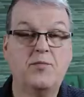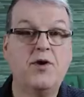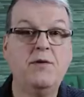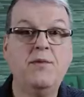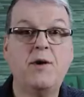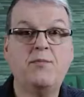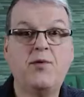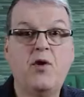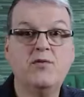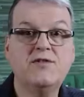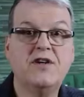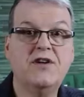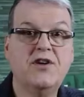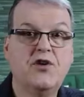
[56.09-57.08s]
Premiere Pro
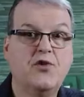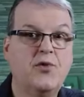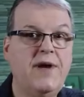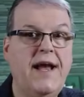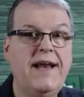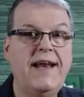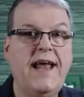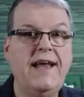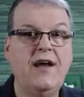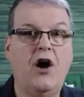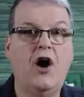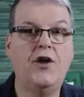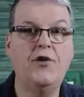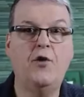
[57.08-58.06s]
is going to create an
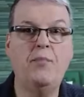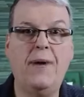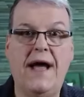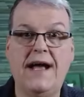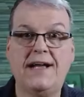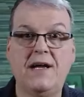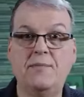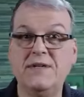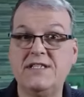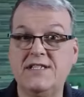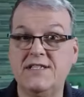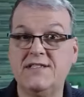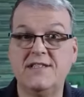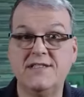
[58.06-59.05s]
auto backup.
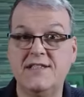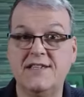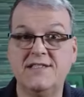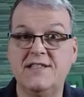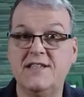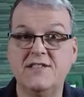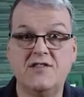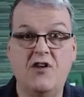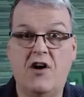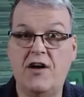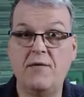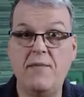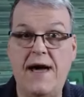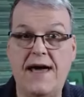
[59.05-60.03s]
It does this
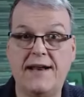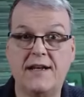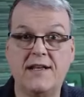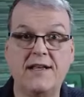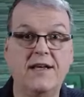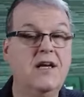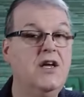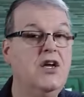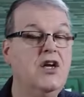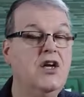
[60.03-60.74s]
automatically.